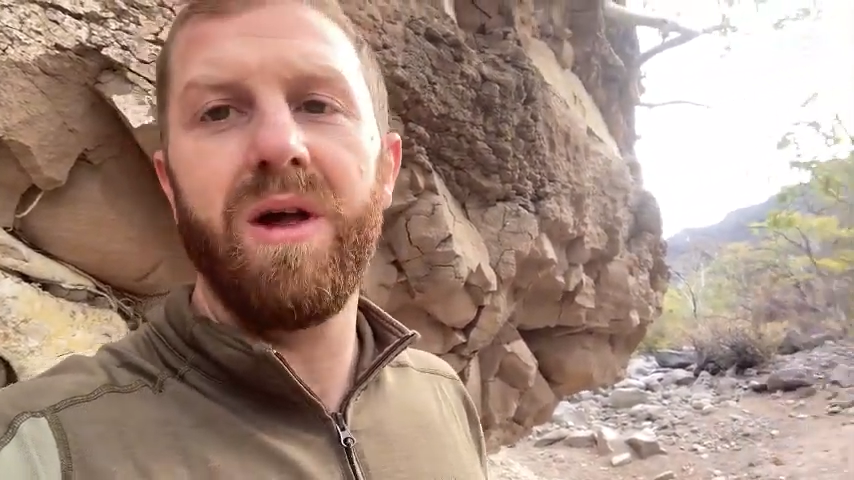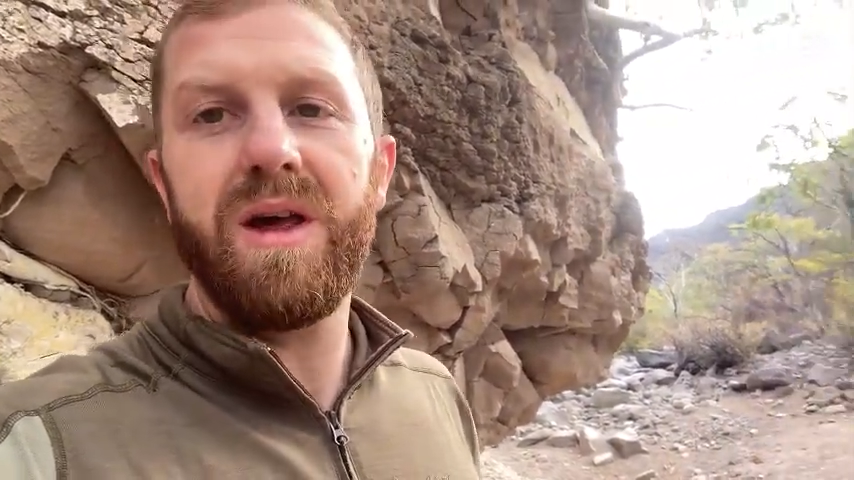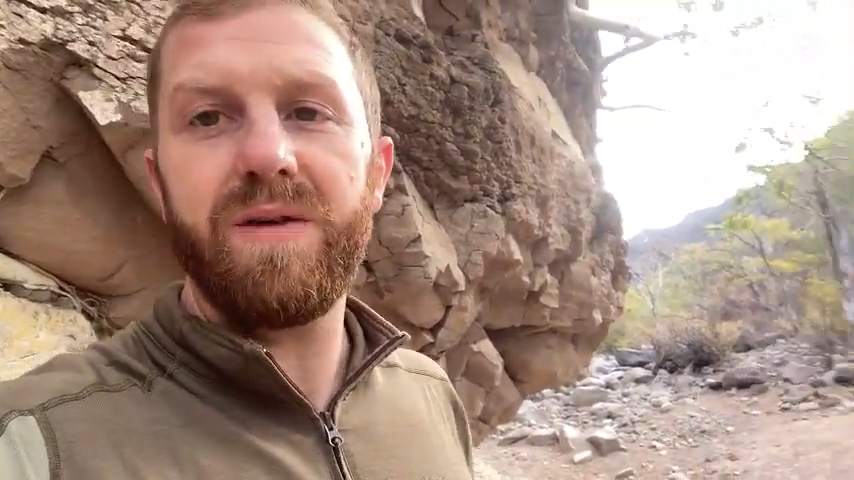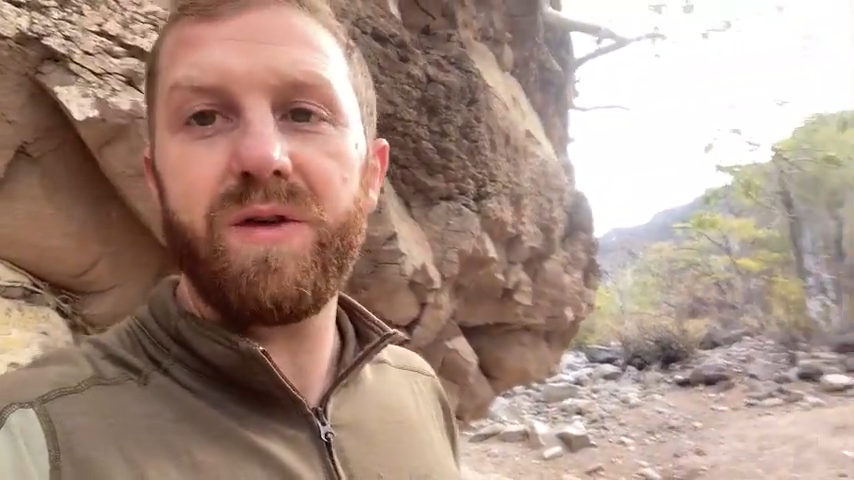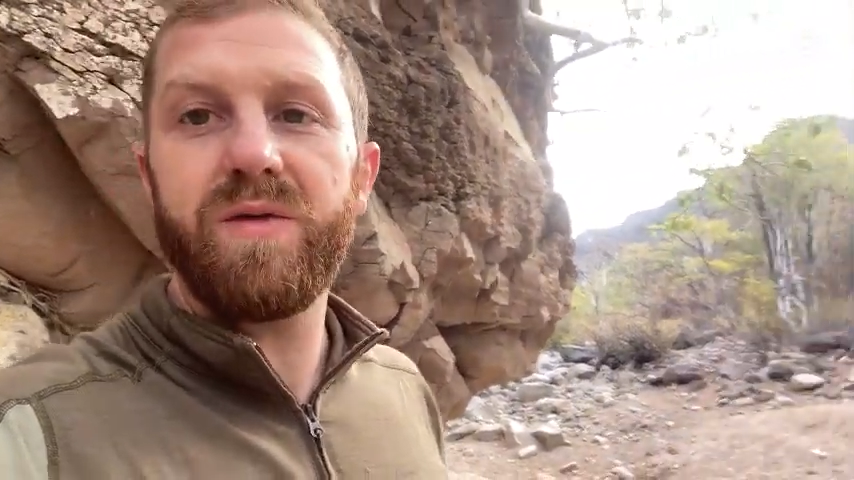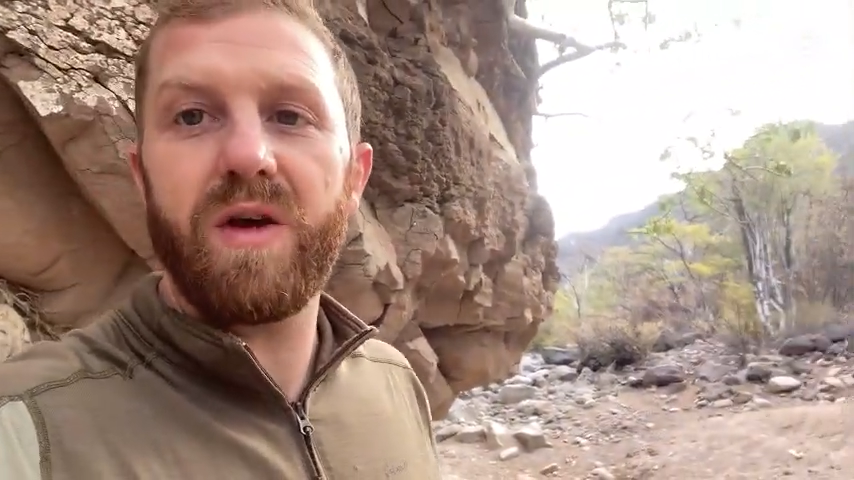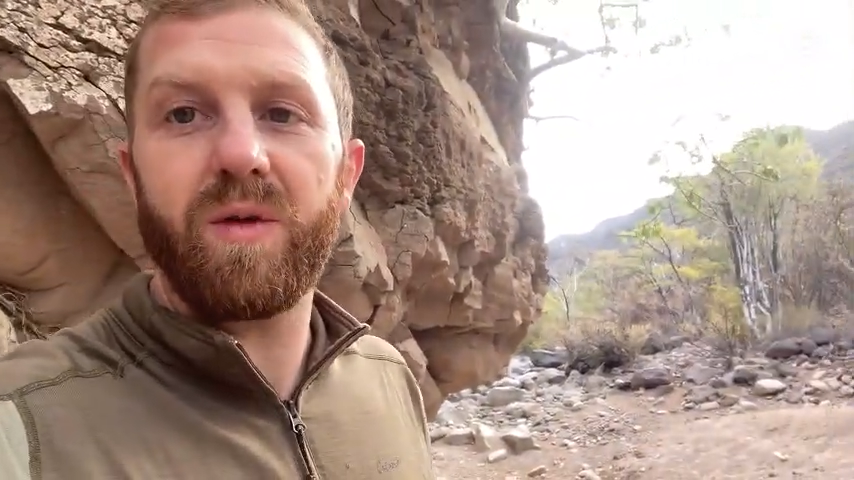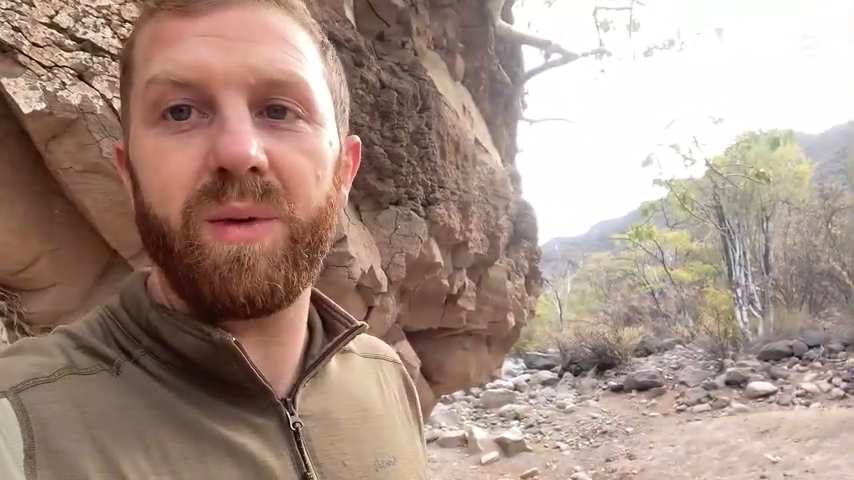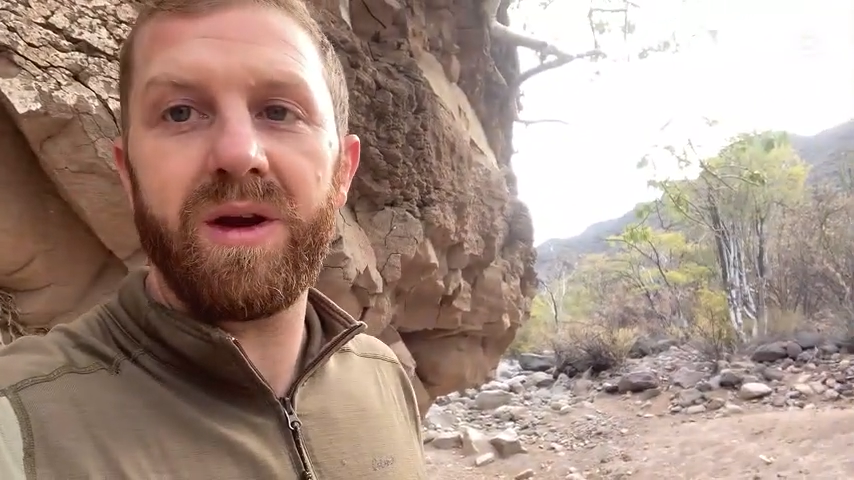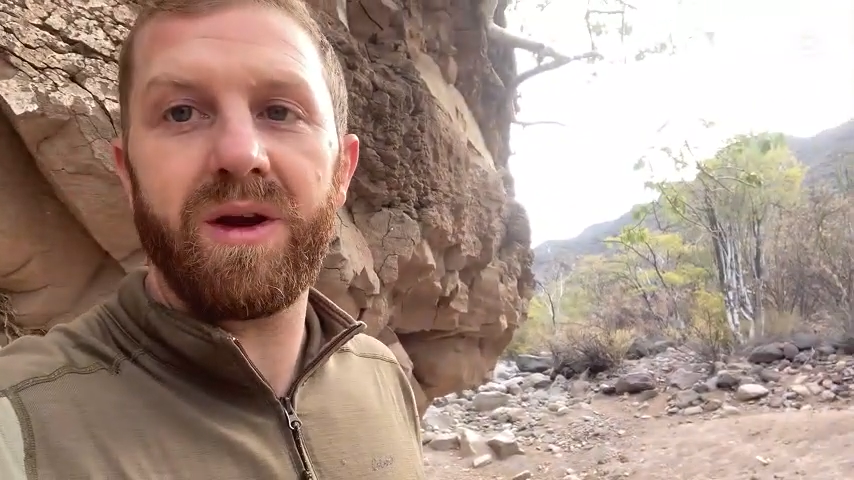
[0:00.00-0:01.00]
if you've never
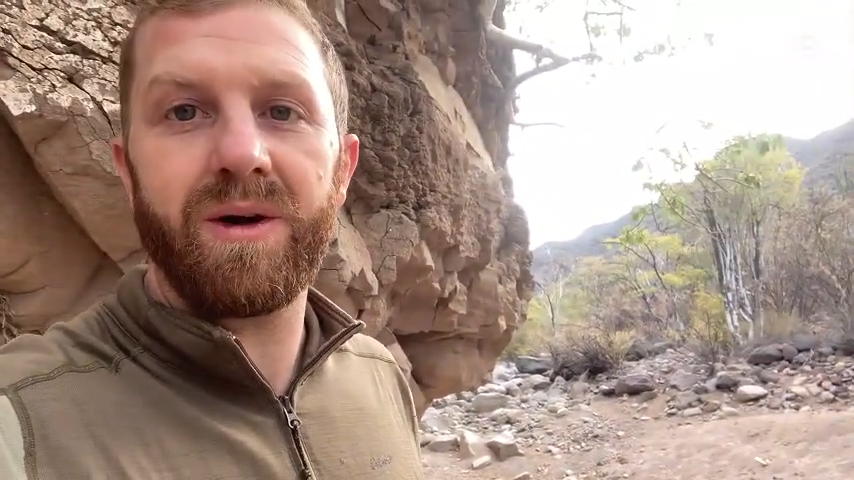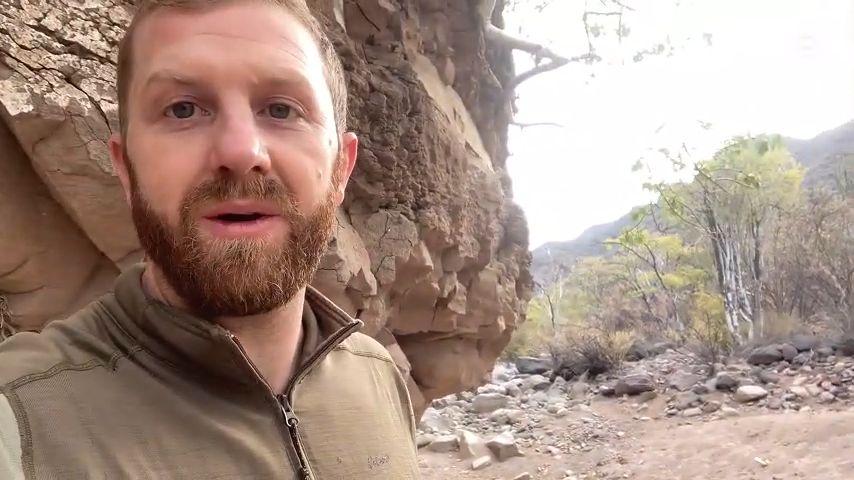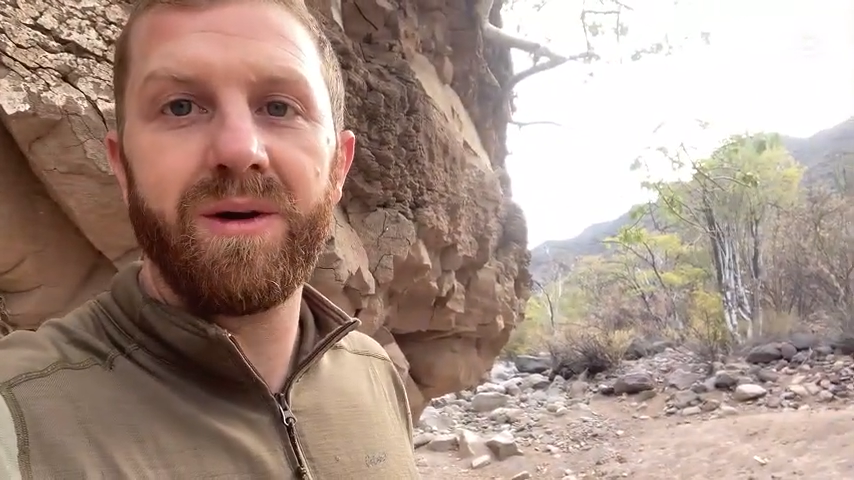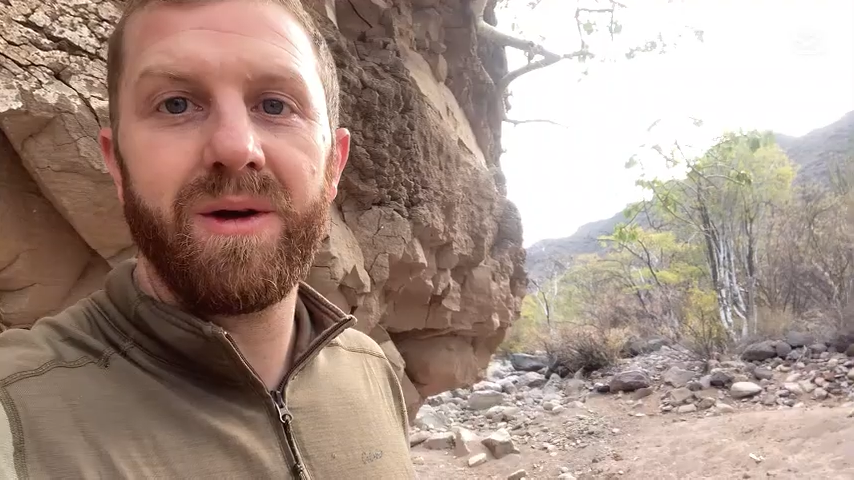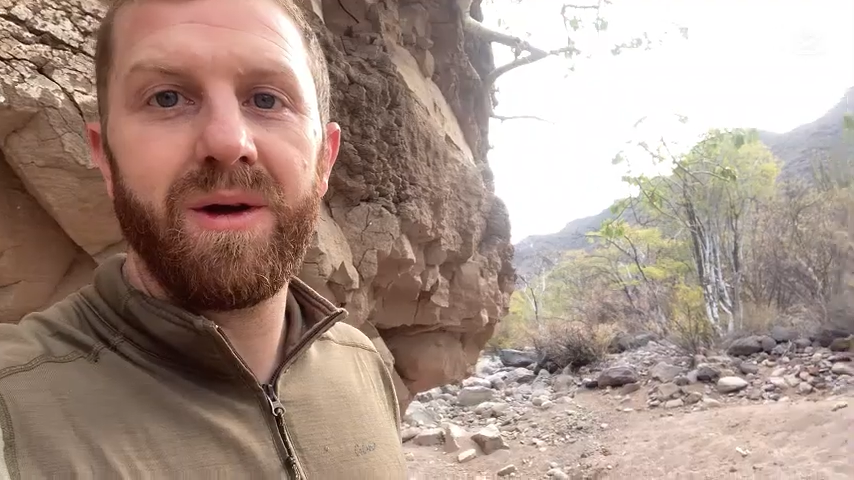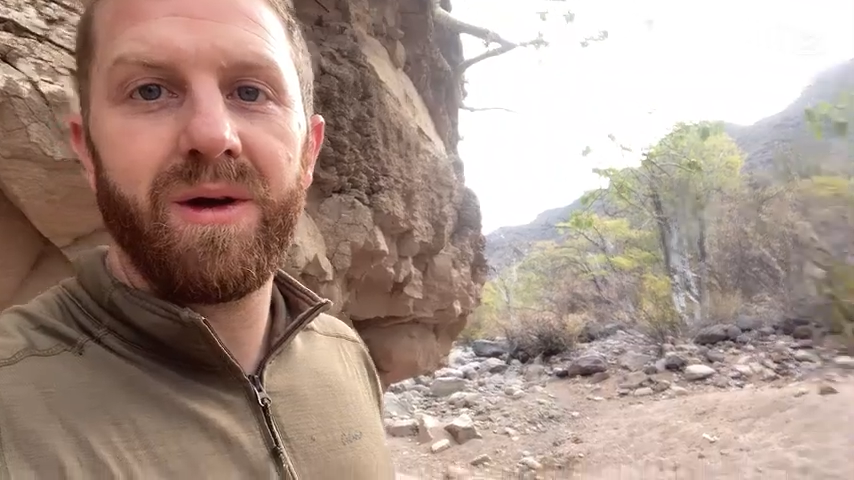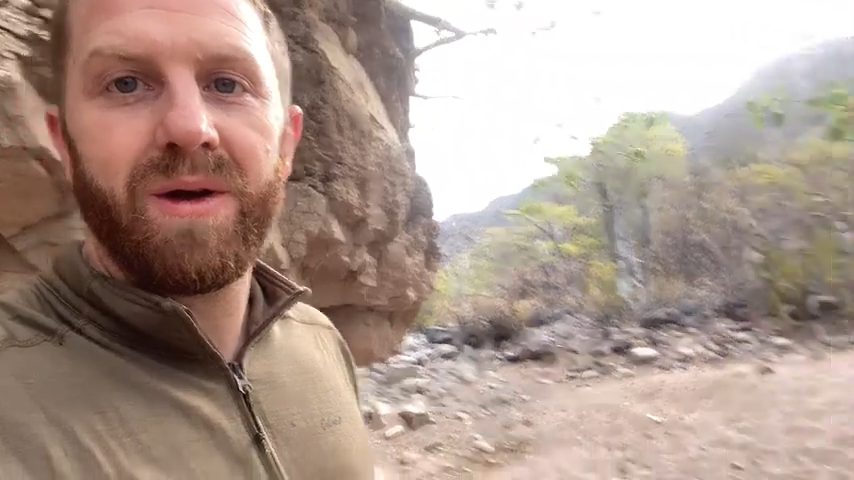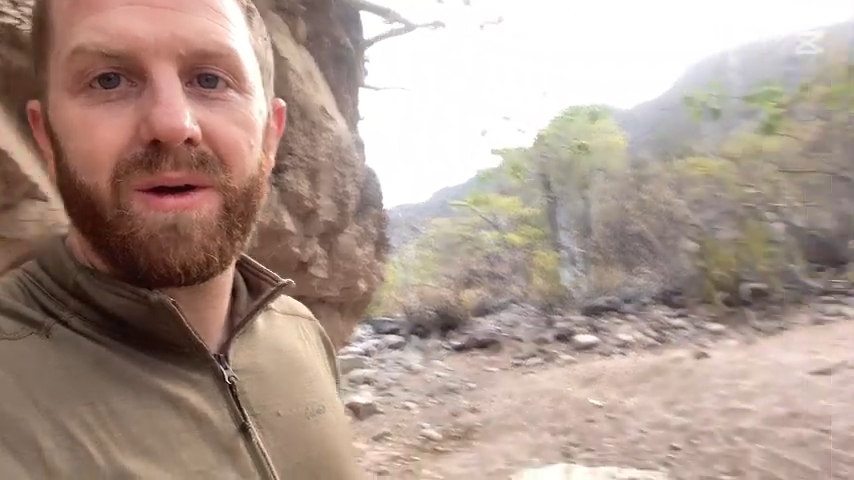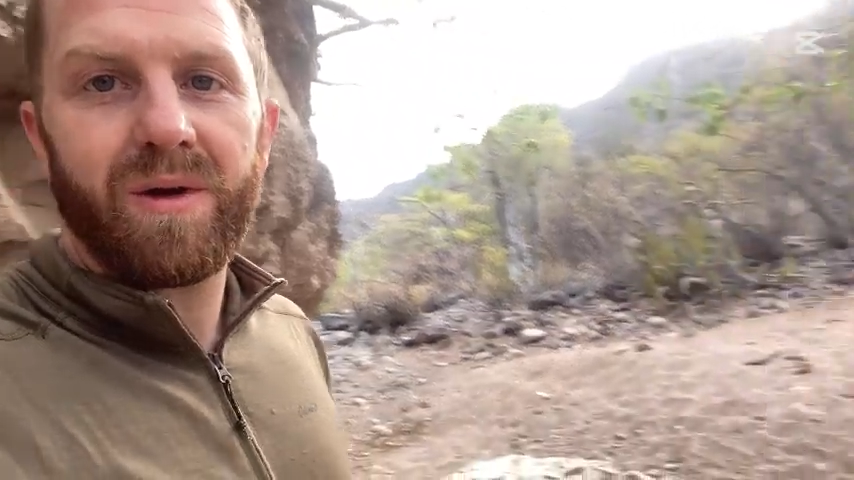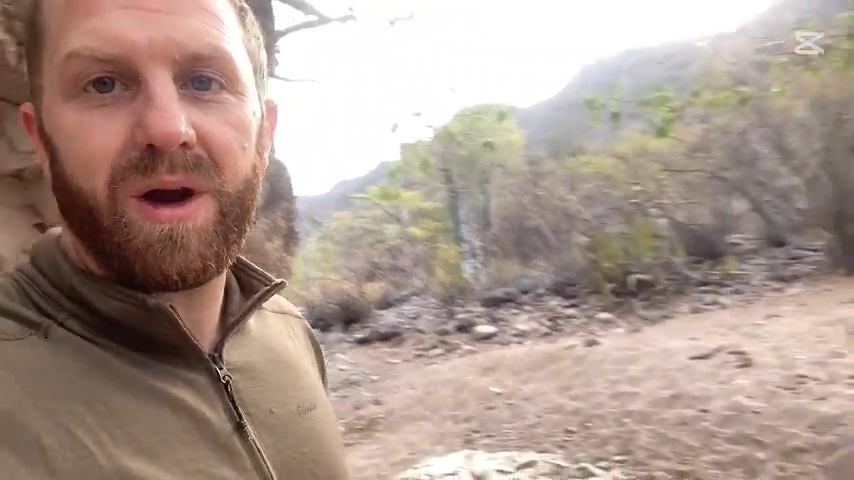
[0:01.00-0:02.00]
been here,
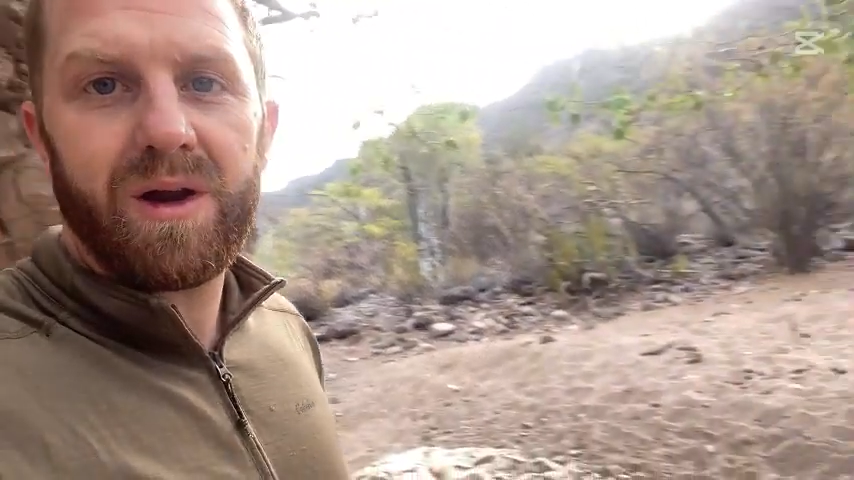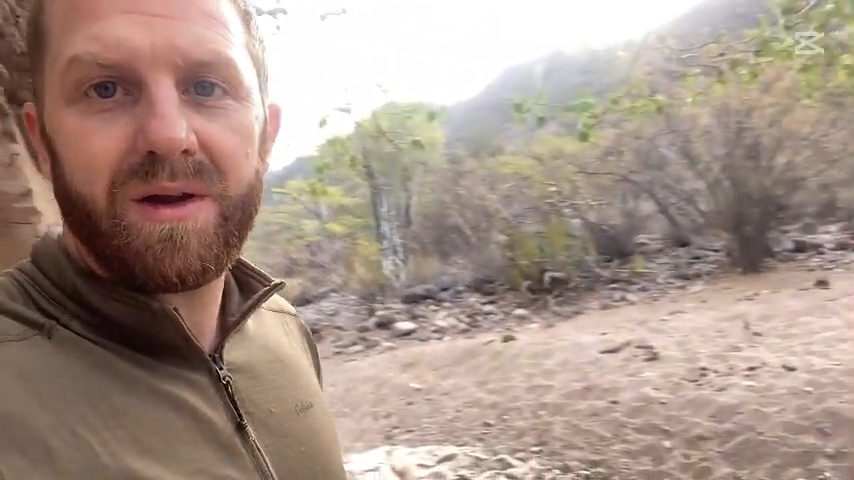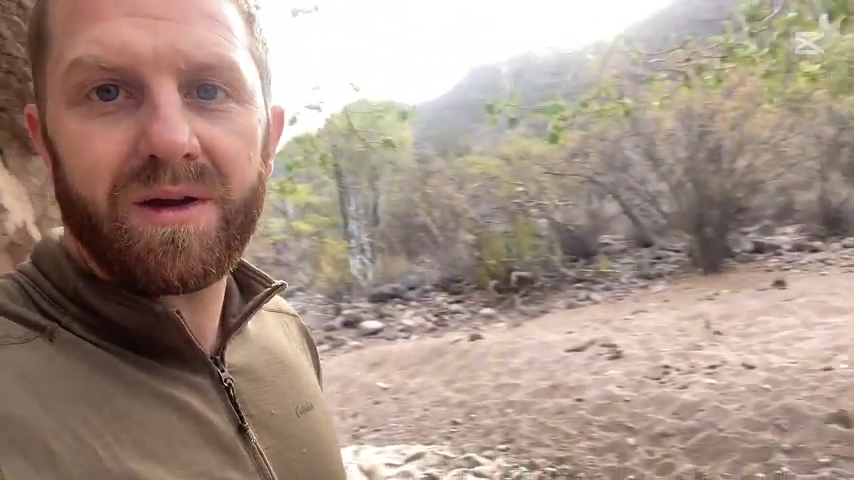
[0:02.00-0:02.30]
right?